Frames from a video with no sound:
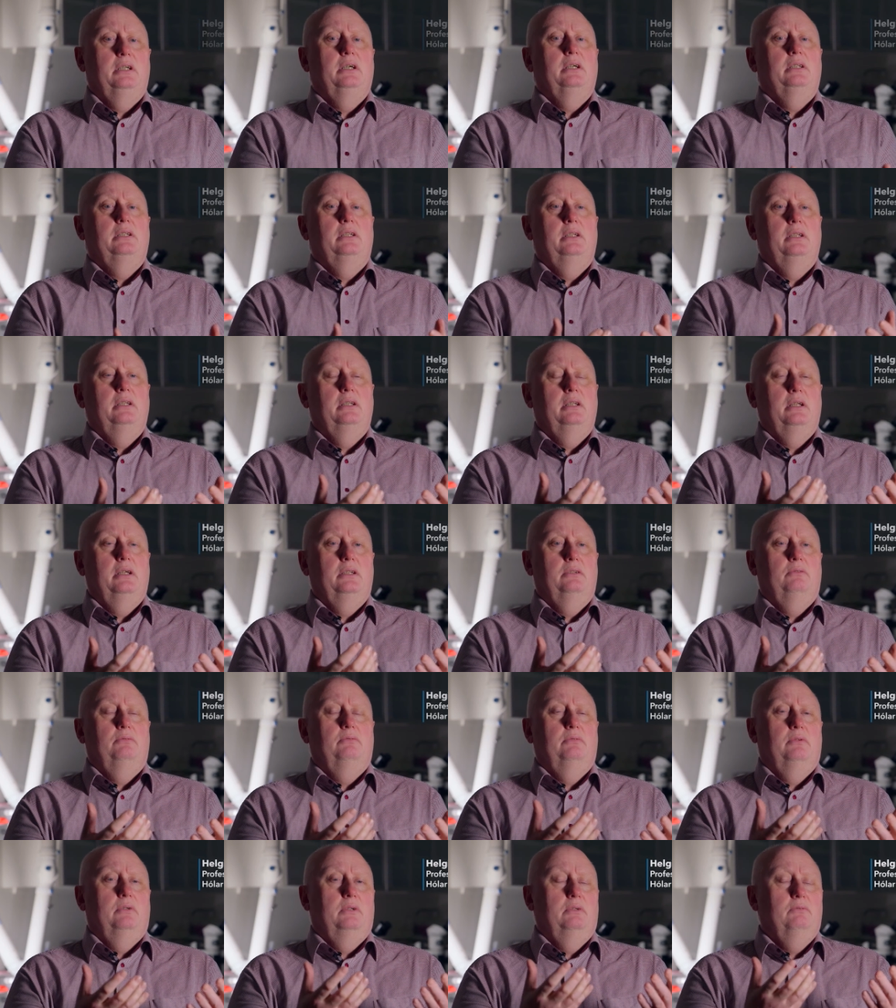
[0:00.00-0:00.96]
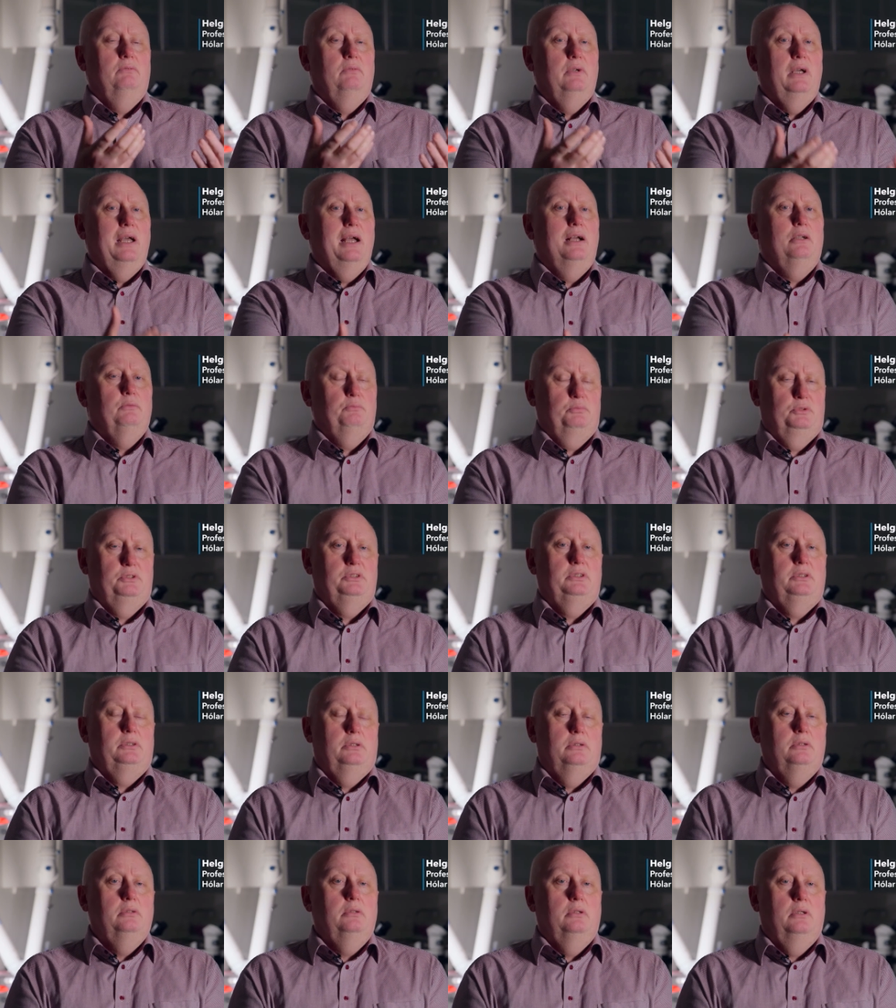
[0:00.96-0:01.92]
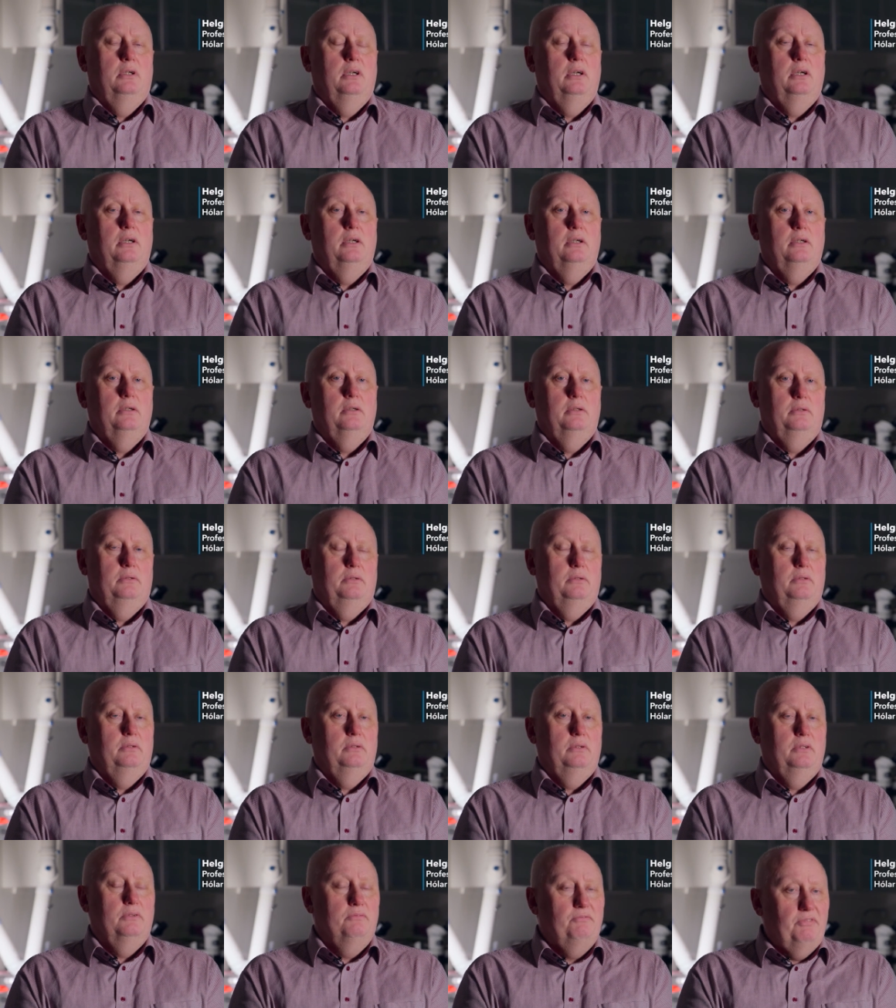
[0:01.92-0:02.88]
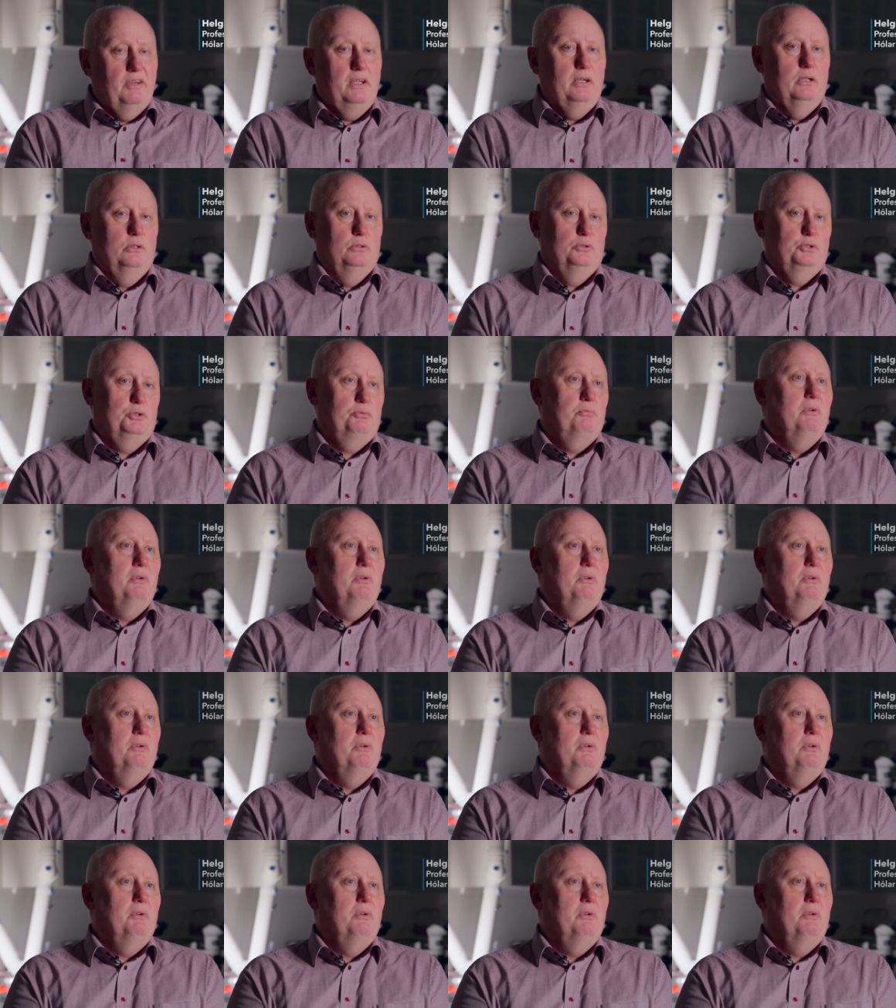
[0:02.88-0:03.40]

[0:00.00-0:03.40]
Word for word: that, that helps uh, the fellows